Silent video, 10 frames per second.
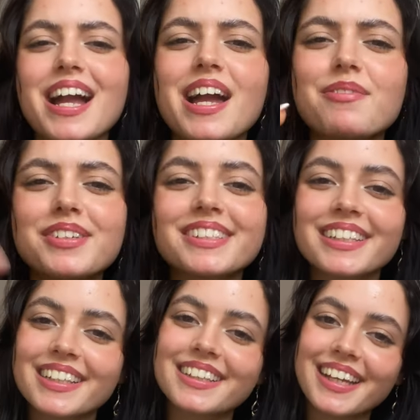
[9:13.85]
every
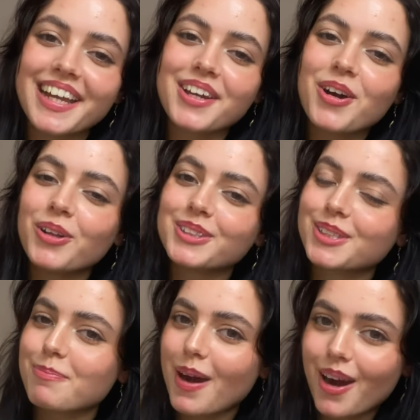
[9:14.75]
single day holds
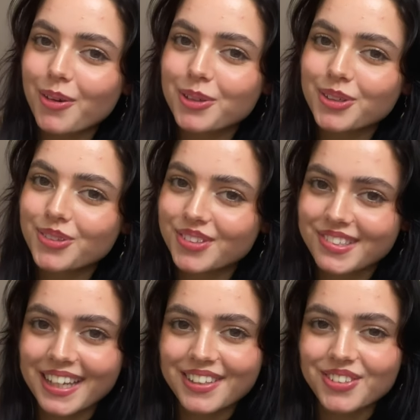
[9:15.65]
the power to
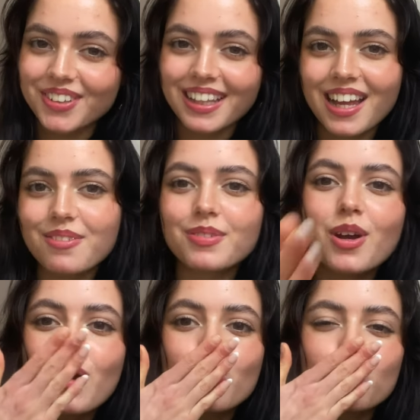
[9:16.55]
change your
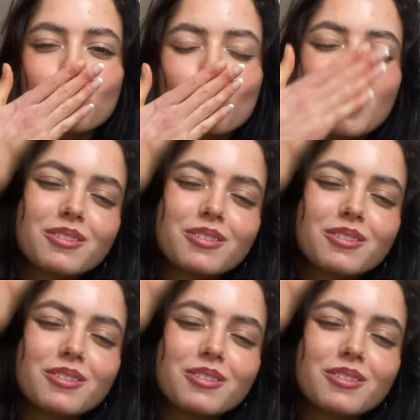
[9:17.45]
life.